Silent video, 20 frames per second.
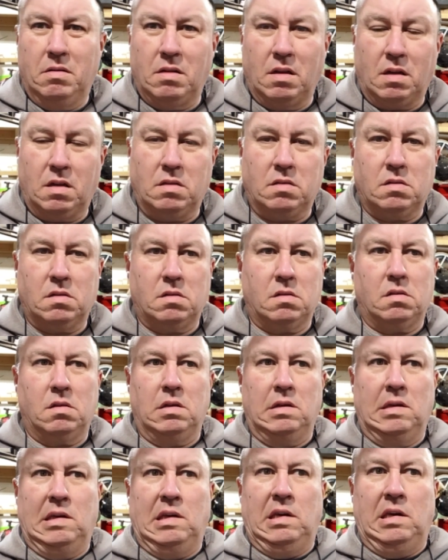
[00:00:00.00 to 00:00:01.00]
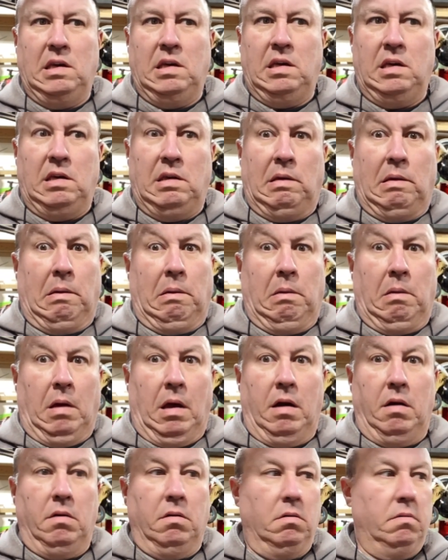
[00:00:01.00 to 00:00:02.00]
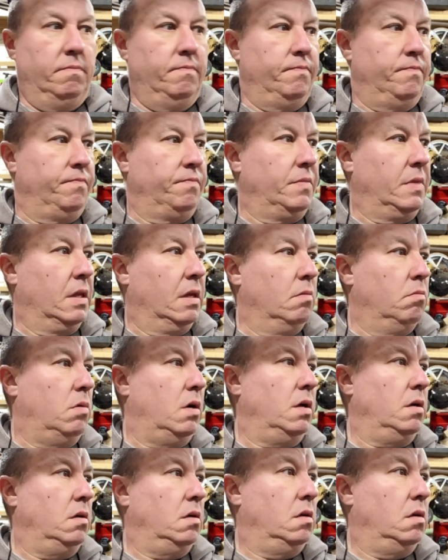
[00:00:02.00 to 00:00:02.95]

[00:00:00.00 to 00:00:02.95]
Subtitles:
like it's, I don't know. But